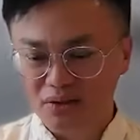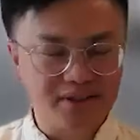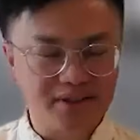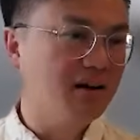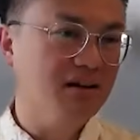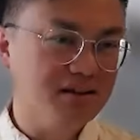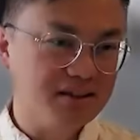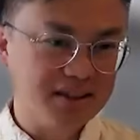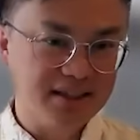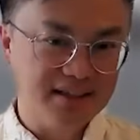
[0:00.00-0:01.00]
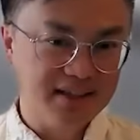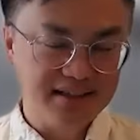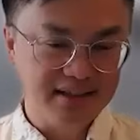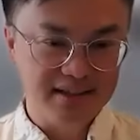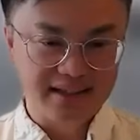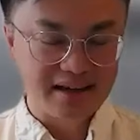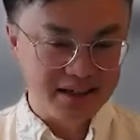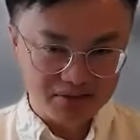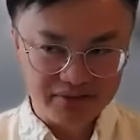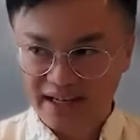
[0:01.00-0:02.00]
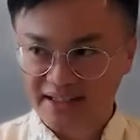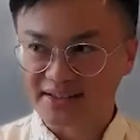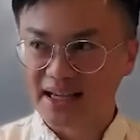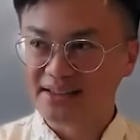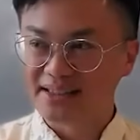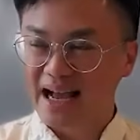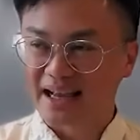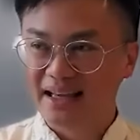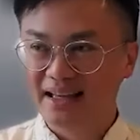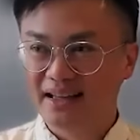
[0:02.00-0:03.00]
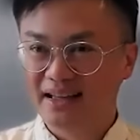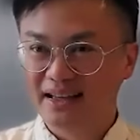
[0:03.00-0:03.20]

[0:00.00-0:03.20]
new technology in the accounting and finance tech stack